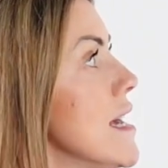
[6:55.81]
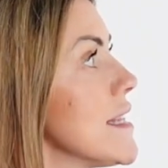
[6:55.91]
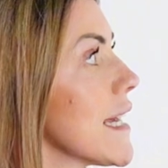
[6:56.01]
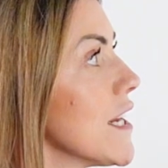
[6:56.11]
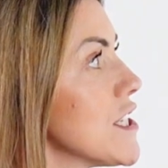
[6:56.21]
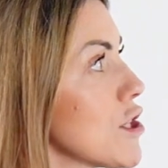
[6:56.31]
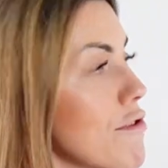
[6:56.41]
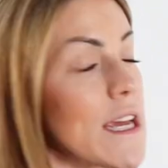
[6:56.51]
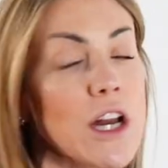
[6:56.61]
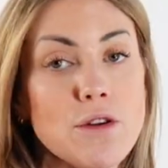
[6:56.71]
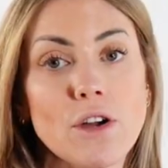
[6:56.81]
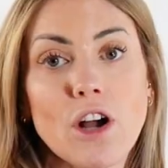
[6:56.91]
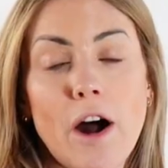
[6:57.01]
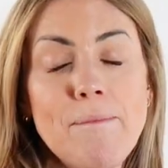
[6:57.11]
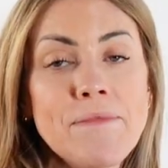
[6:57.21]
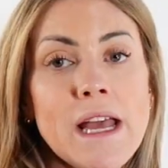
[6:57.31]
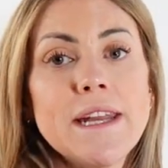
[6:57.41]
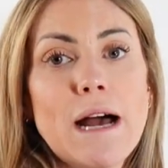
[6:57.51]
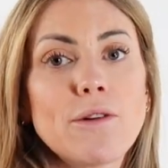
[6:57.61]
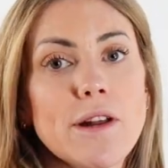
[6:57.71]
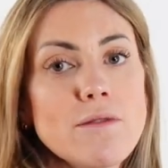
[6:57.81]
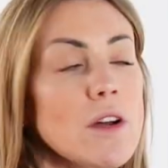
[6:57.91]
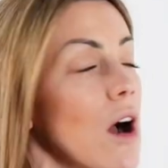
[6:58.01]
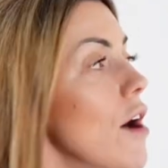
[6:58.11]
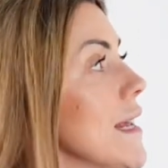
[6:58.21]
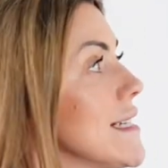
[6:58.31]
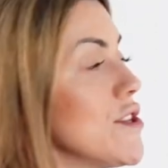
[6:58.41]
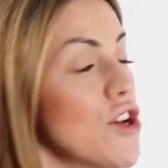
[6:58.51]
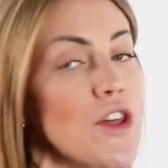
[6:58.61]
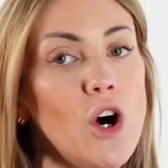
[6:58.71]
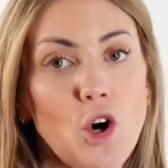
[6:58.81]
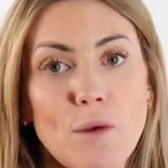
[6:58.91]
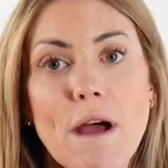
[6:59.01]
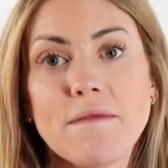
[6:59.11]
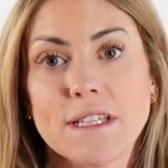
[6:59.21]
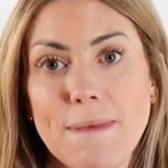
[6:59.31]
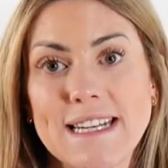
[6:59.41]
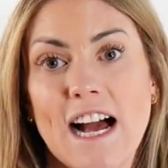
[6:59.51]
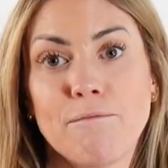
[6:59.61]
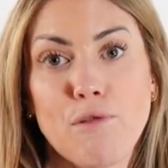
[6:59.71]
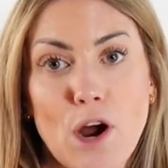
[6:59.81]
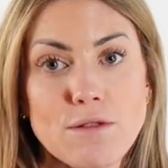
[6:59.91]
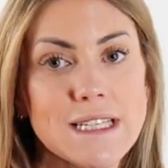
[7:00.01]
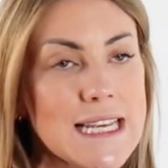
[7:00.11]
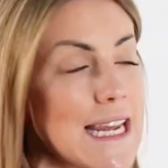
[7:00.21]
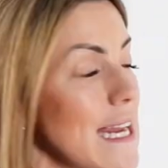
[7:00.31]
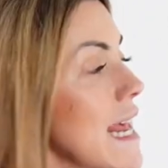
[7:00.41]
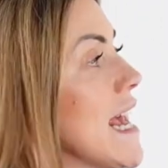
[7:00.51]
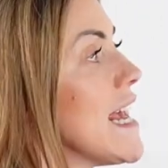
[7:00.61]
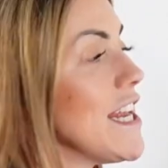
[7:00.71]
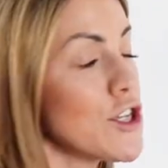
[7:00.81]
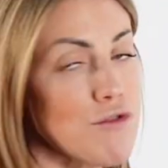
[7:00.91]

They're going to secrete glucagon. Now, glucagon is another hormone that's made out of protein. It